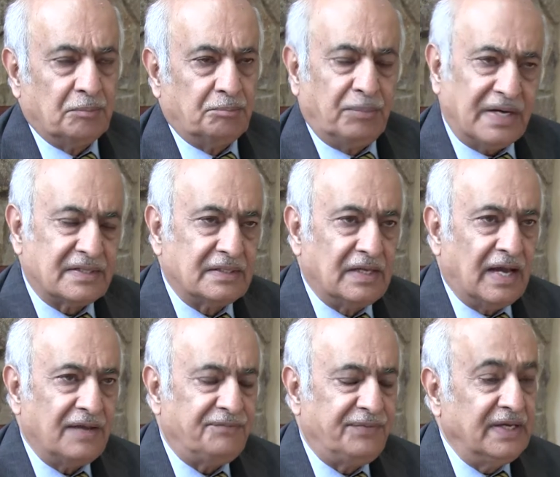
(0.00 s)
But
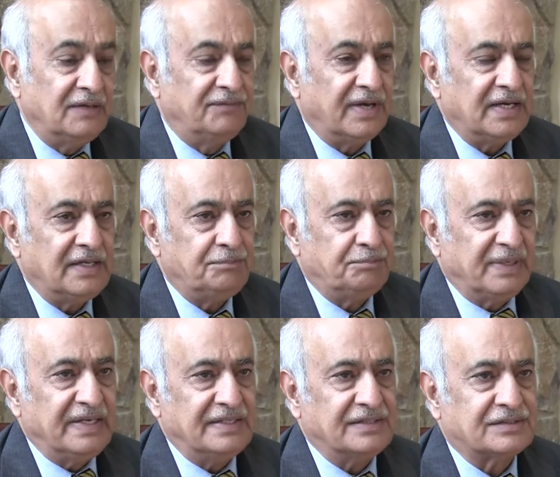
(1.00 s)
I feel very
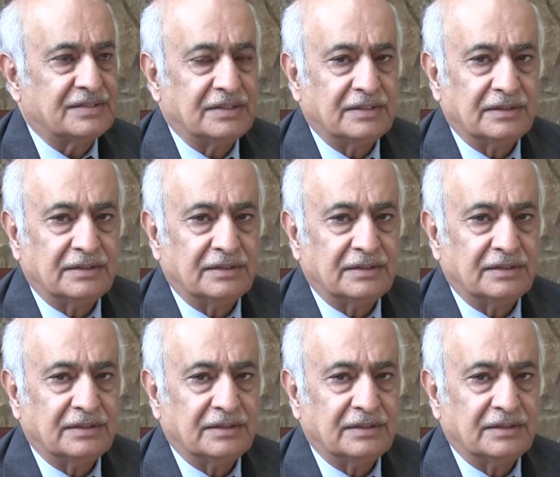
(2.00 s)
pleased